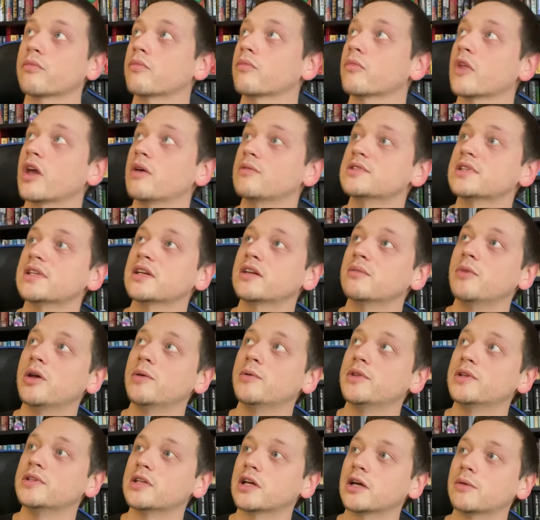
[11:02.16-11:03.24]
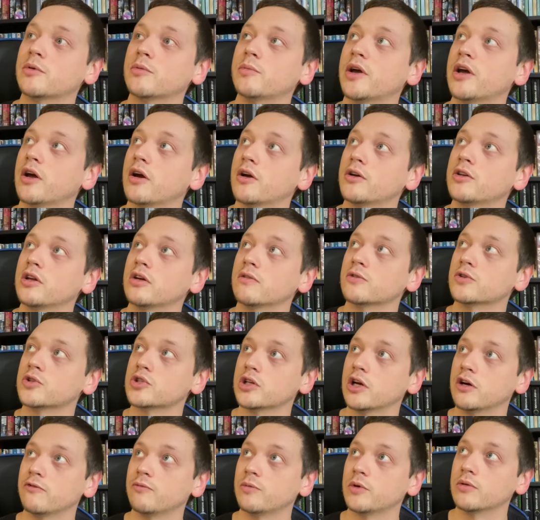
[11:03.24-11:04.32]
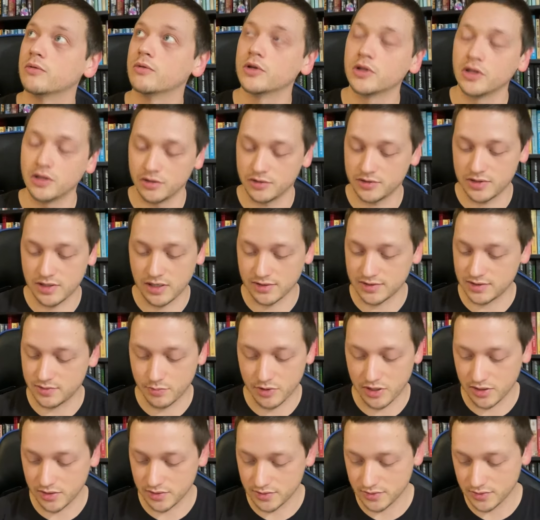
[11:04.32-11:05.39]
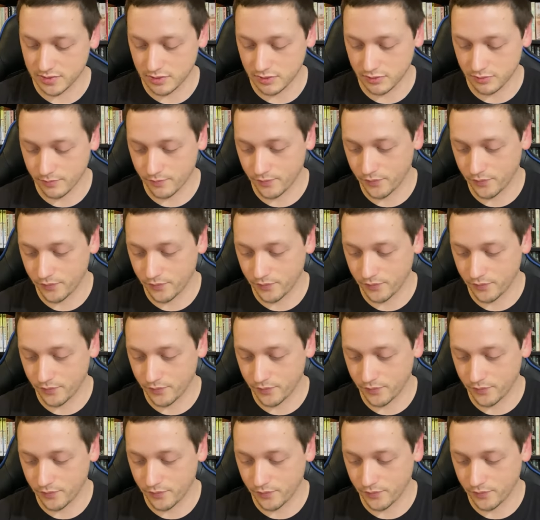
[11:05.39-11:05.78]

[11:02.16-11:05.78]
was thinking maybe the top of my hardcover shelf, but really there's not space. So